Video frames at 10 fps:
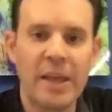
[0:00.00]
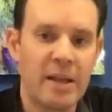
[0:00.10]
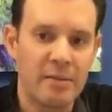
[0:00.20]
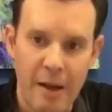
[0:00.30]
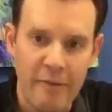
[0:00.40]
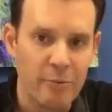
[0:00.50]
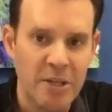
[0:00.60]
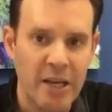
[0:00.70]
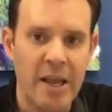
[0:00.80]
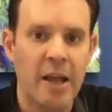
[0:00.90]
I'm from San
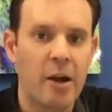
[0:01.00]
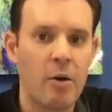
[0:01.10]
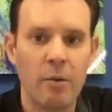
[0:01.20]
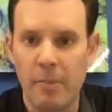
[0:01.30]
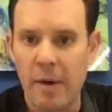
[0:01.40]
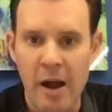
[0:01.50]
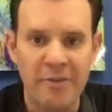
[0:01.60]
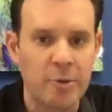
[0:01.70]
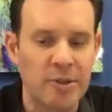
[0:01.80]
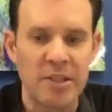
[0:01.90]
Diego. My office
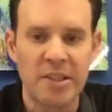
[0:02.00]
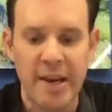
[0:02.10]
was in San